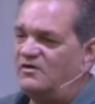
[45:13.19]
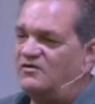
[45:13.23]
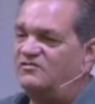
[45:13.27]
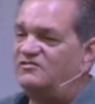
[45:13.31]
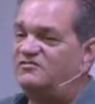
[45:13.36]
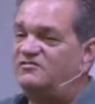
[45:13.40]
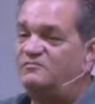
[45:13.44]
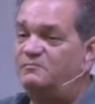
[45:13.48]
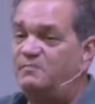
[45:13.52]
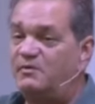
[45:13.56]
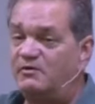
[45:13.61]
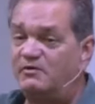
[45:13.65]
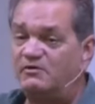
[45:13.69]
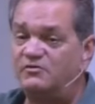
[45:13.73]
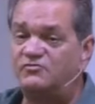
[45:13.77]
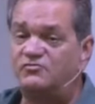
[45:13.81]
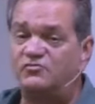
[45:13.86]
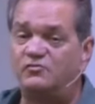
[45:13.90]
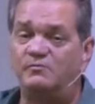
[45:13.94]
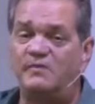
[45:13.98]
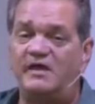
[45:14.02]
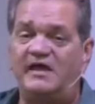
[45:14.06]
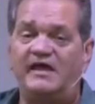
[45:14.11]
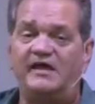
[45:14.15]

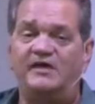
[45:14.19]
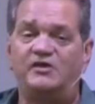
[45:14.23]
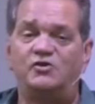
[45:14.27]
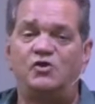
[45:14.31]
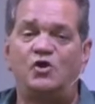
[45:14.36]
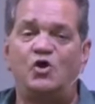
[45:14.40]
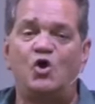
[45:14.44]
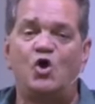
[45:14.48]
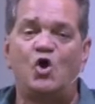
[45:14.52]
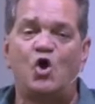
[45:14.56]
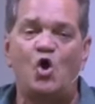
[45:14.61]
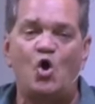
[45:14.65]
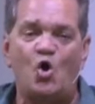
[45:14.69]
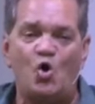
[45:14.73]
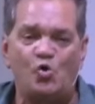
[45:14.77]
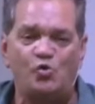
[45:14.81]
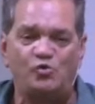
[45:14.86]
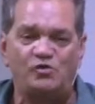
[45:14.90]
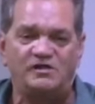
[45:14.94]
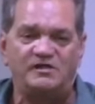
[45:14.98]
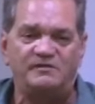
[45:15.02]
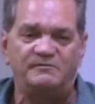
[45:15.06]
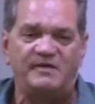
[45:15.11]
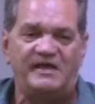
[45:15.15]
spiritual man,
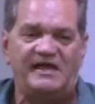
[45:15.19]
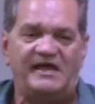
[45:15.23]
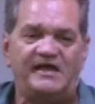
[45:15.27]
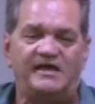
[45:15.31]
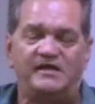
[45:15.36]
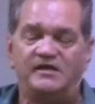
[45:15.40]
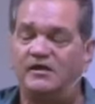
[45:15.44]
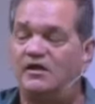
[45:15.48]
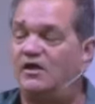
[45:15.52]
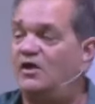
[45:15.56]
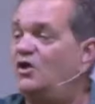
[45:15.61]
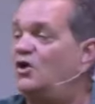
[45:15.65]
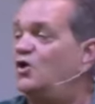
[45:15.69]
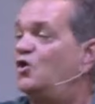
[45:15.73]
holy man,